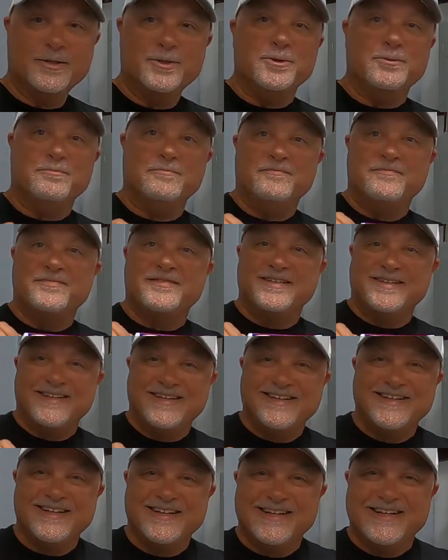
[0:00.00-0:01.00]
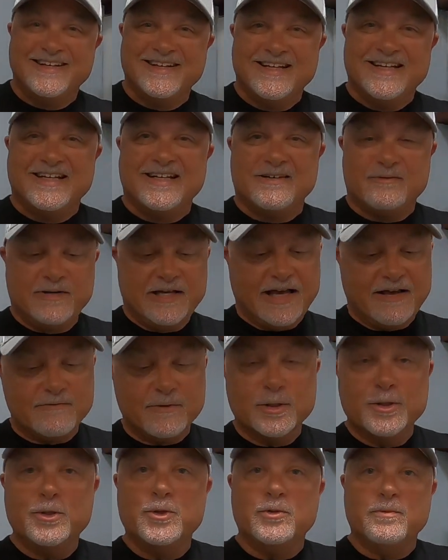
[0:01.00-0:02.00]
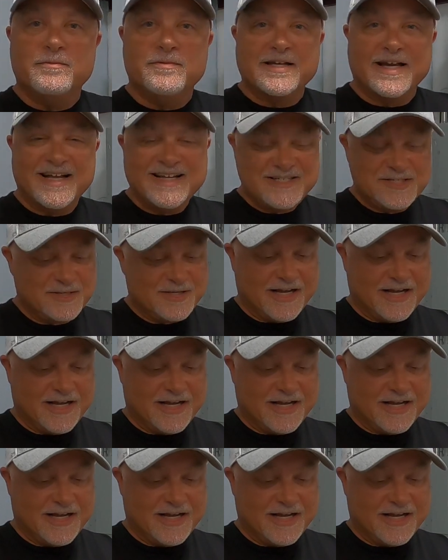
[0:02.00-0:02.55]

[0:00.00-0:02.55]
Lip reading: lube. We have lube, guys.